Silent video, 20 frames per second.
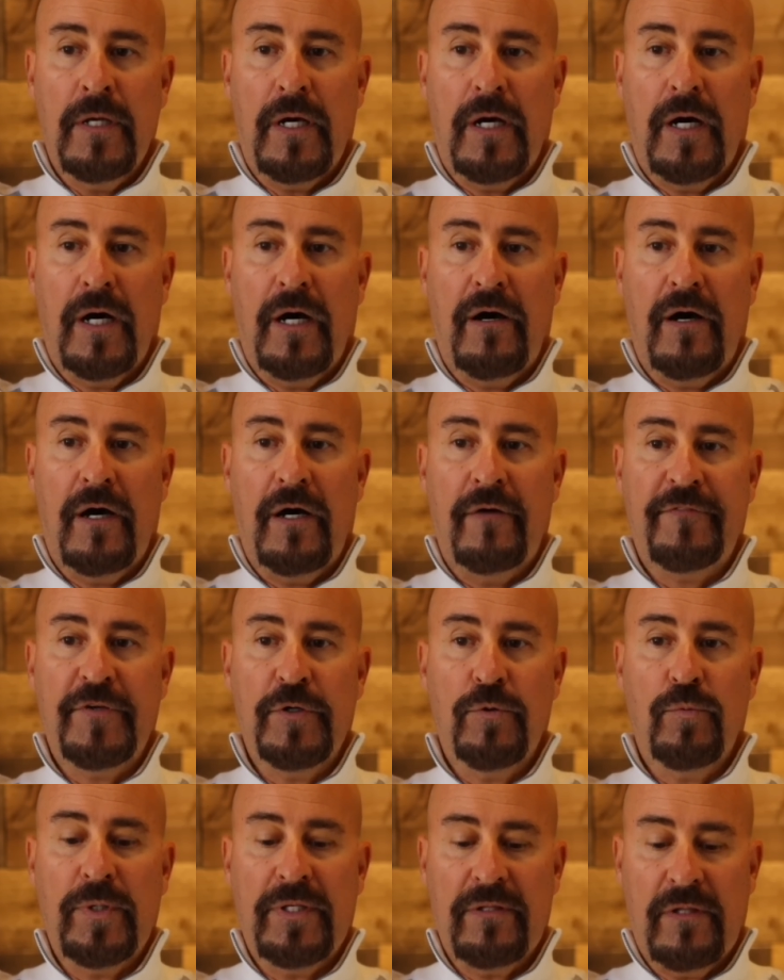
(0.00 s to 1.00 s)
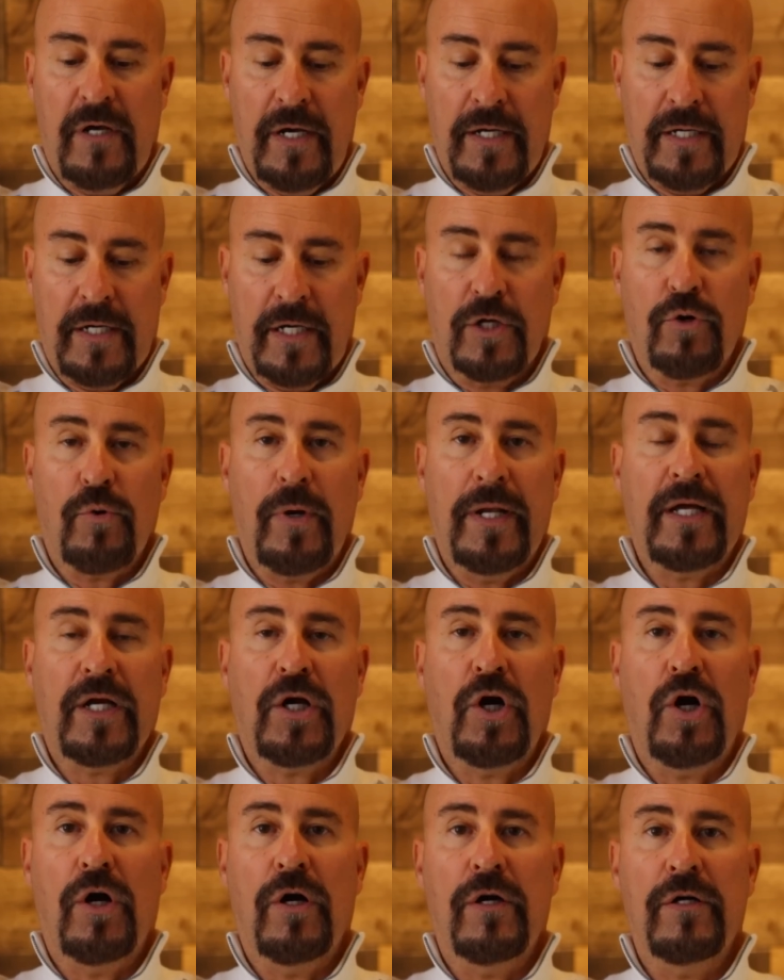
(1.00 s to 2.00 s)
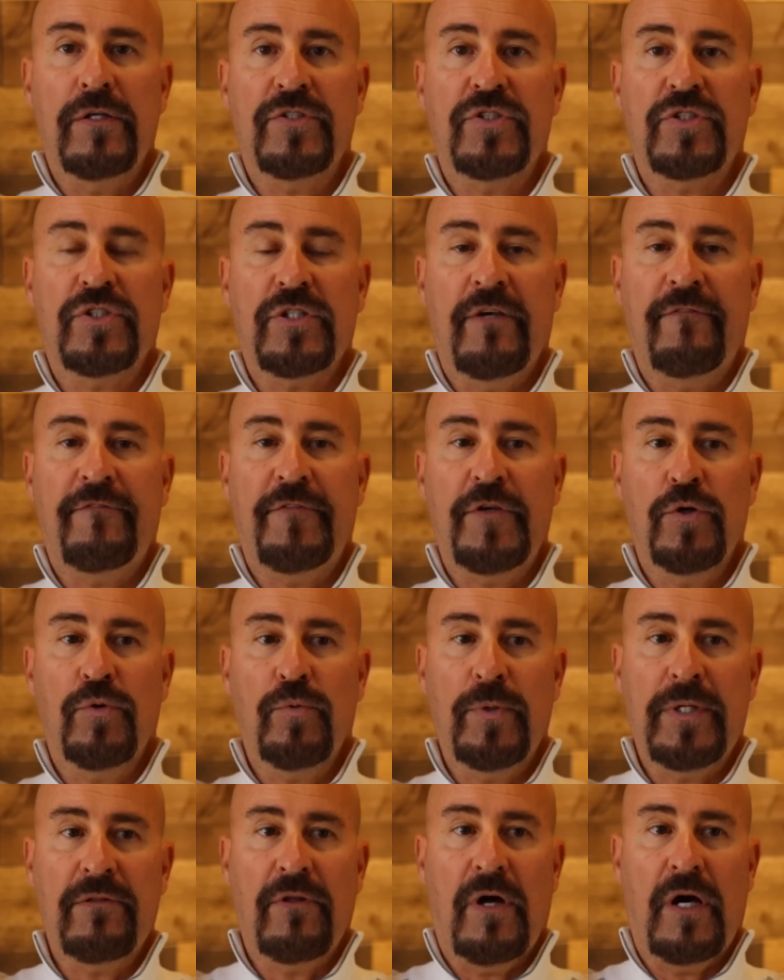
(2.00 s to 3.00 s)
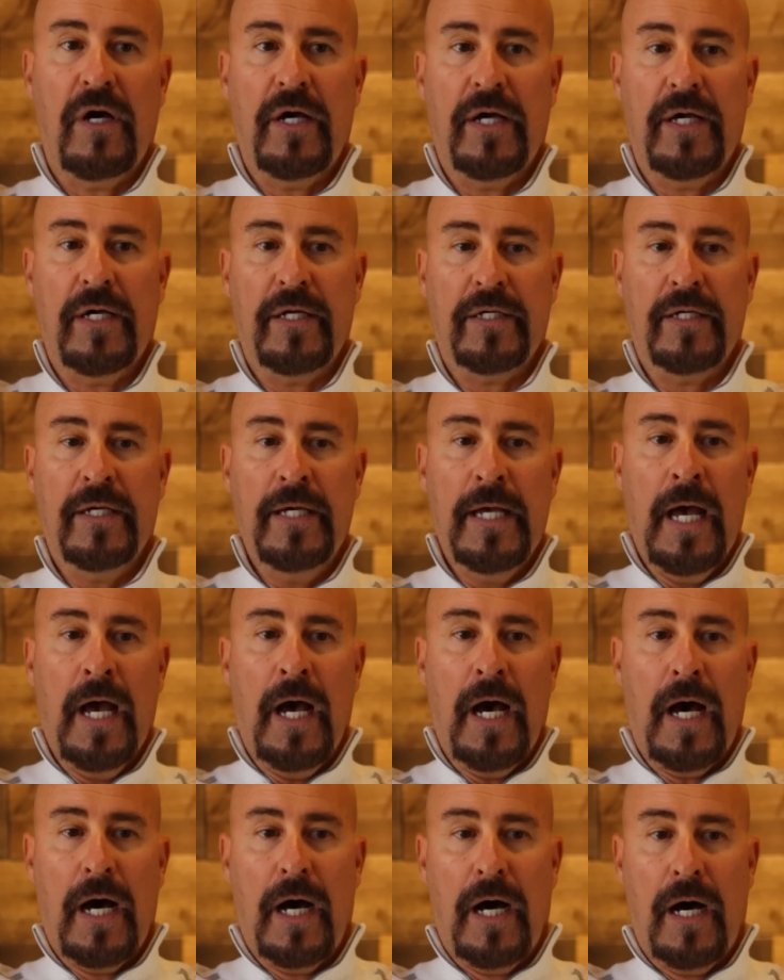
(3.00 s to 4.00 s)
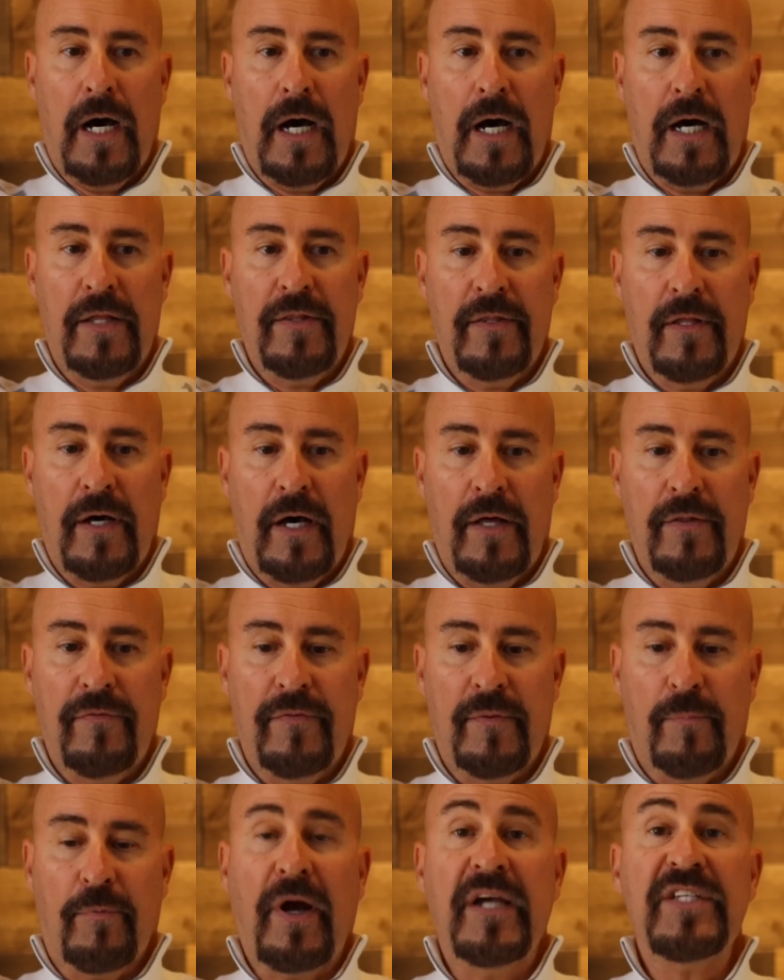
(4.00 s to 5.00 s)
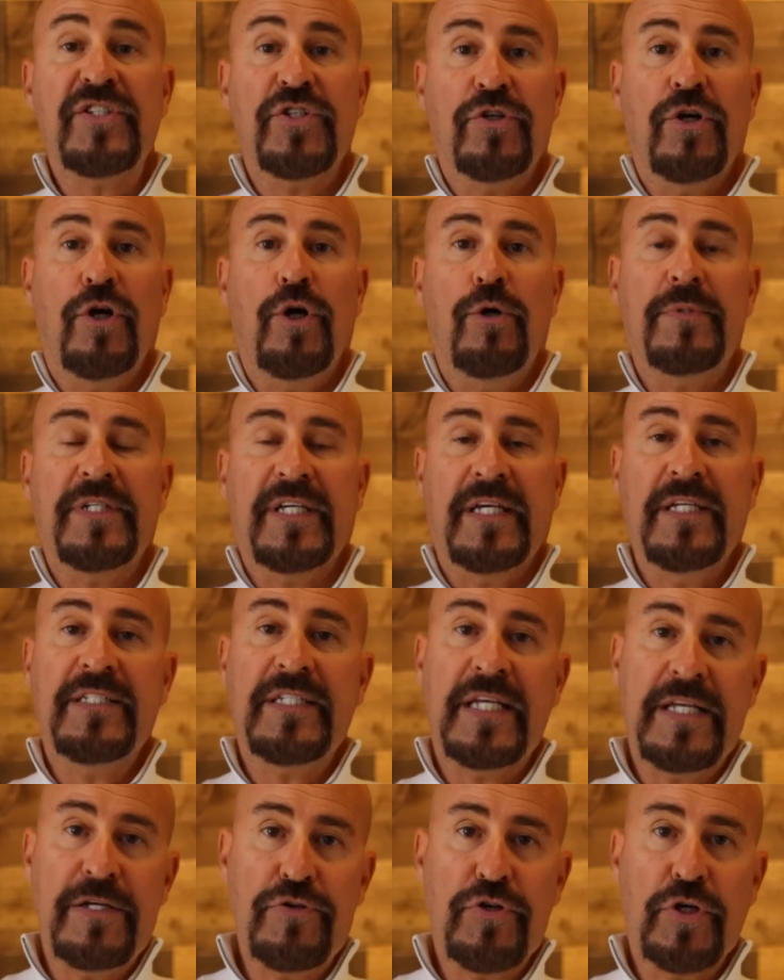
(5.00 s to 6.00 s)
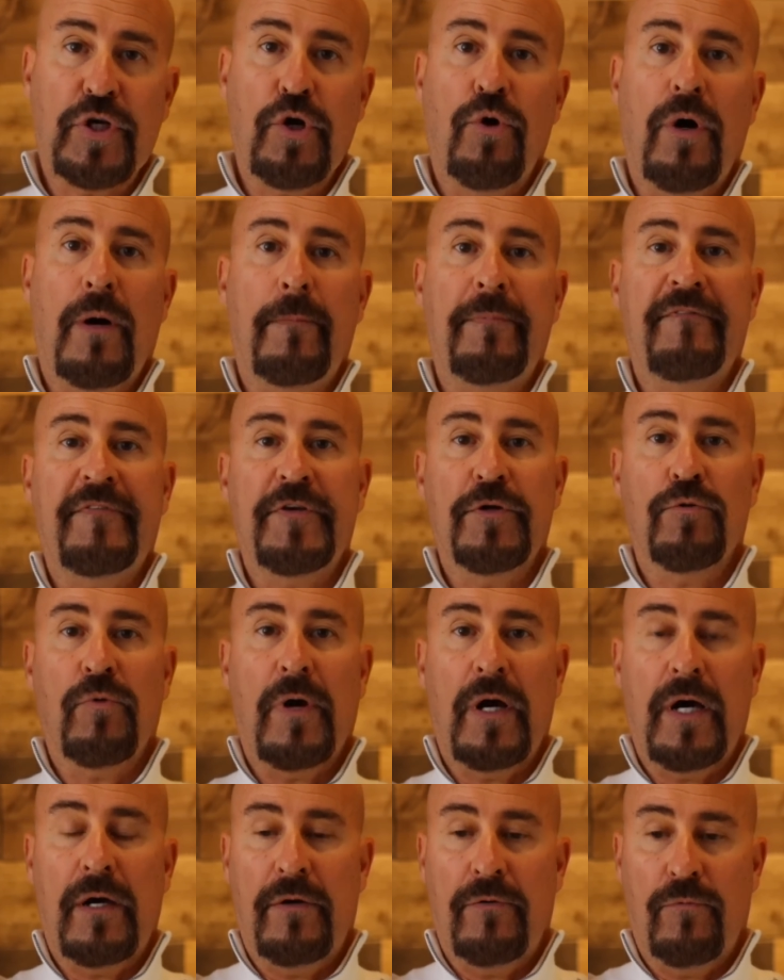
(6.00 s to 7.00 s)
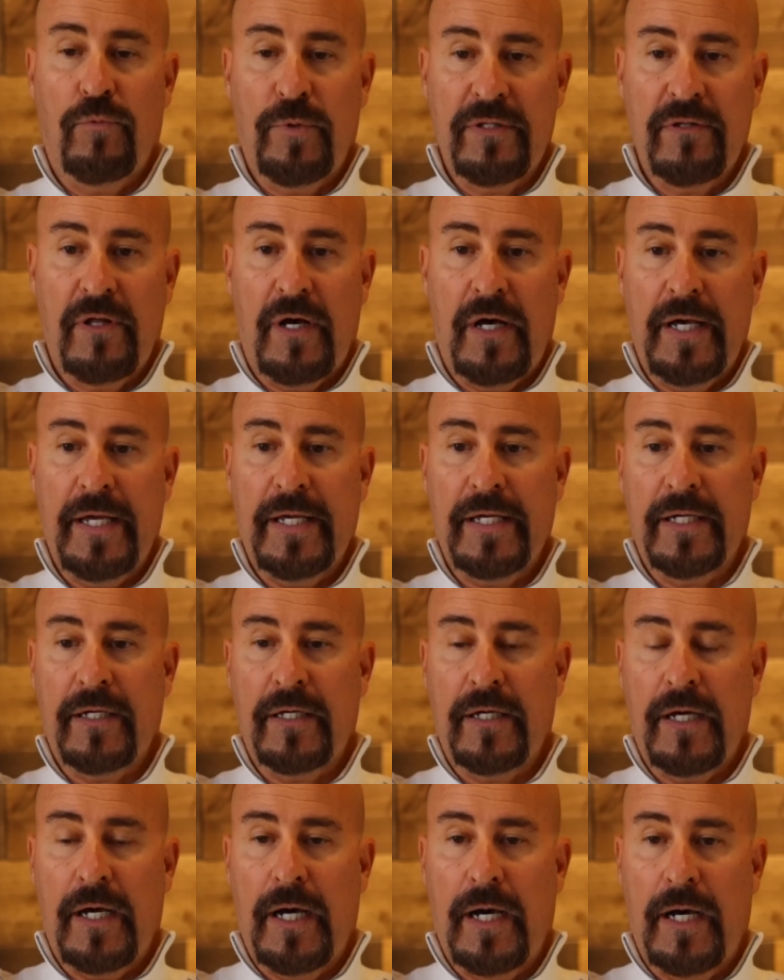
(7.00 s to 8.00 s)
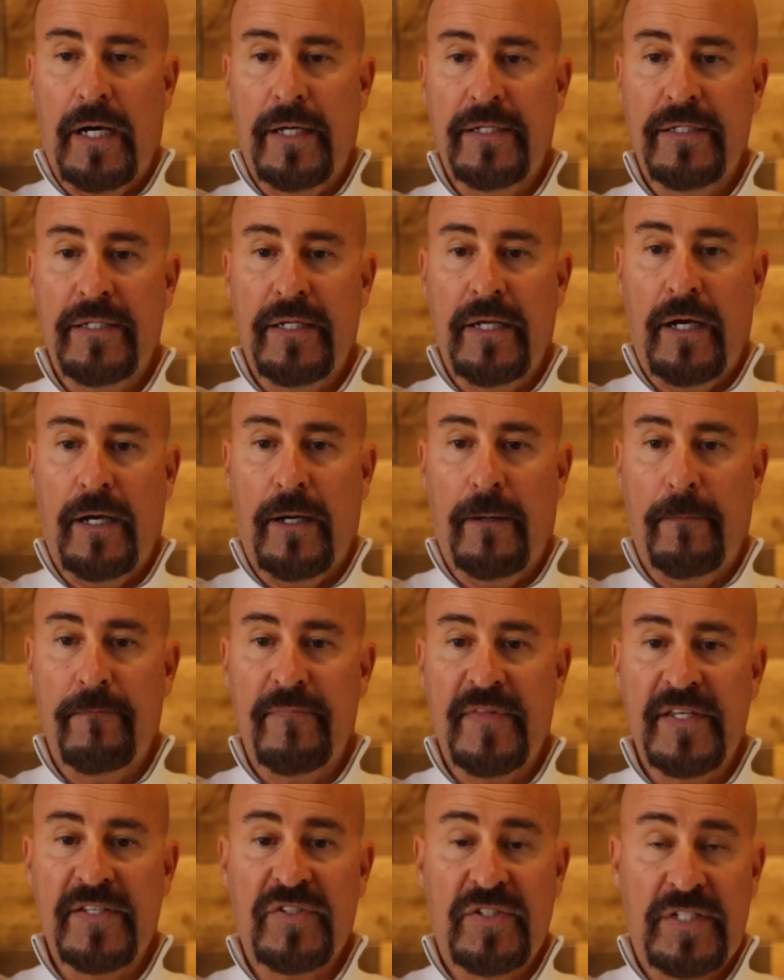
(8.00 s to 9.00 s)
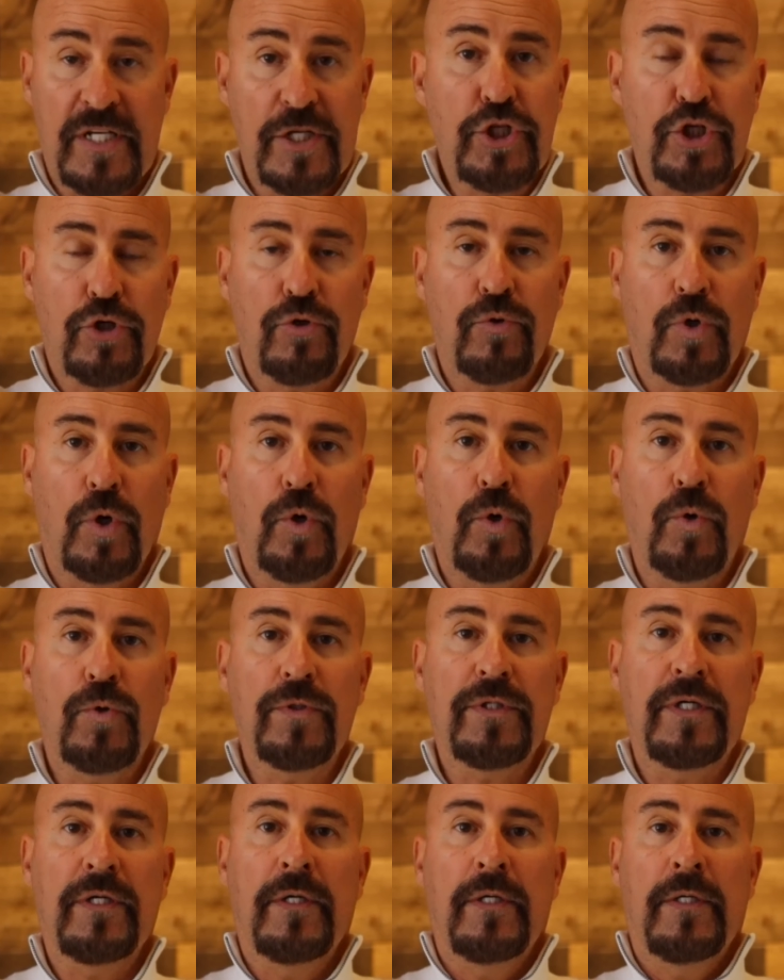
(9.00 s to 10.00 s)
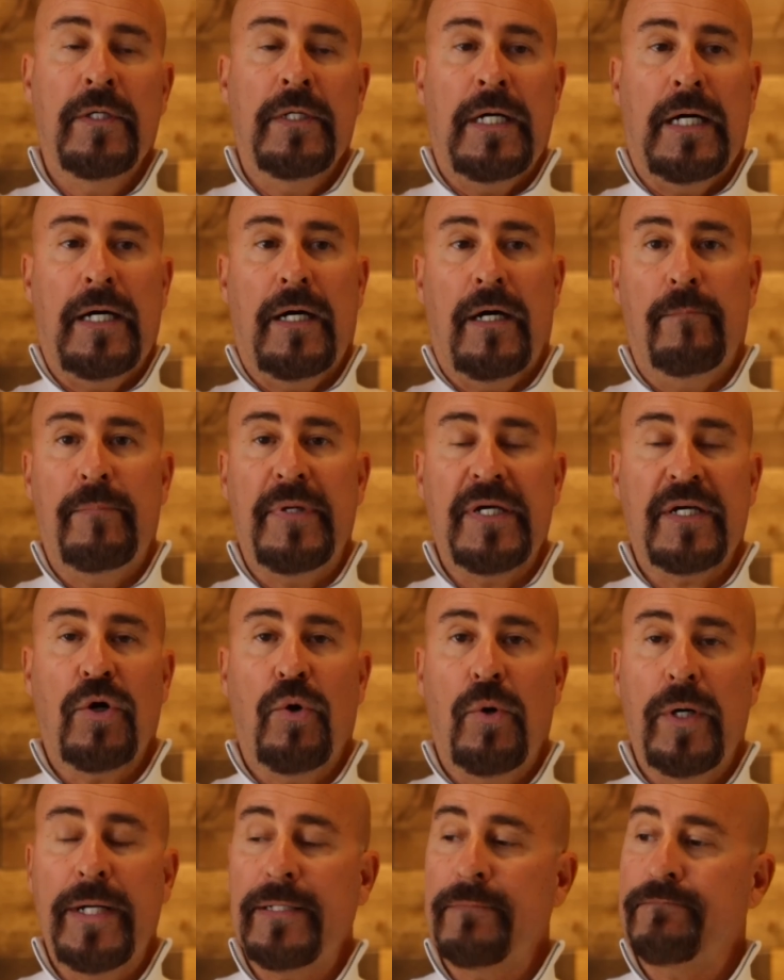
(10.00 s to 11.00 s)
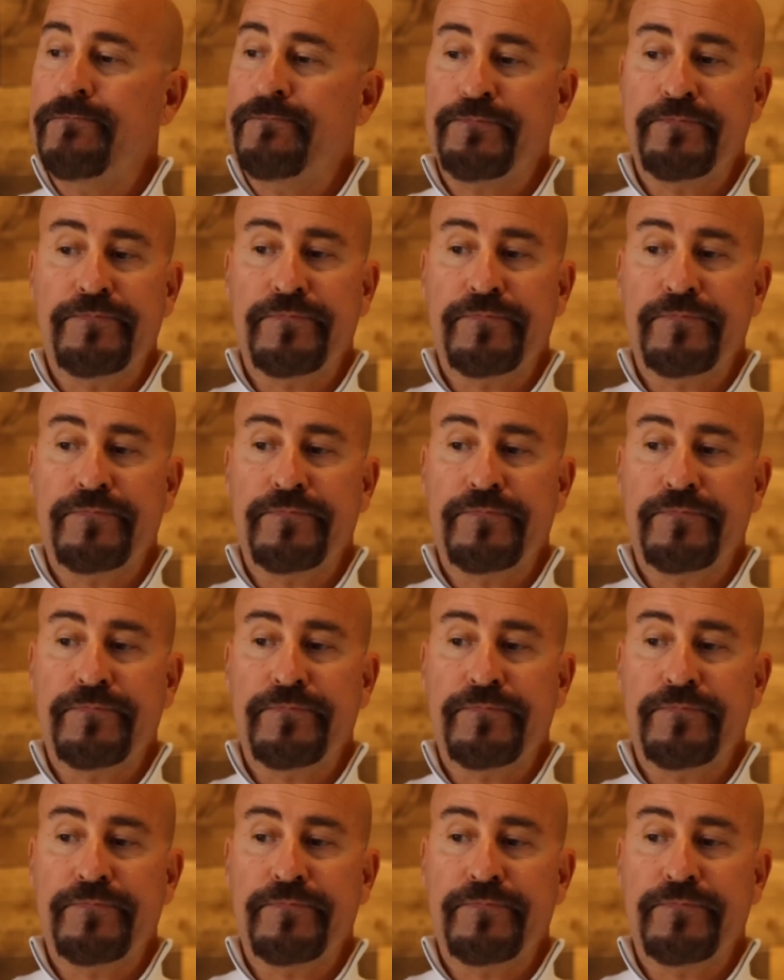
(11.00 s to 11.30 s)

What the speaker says: if you're relying on credit cards, if you're relying on the price of your home to continue to go up, if you're relying on this digital gold, Bitcoin,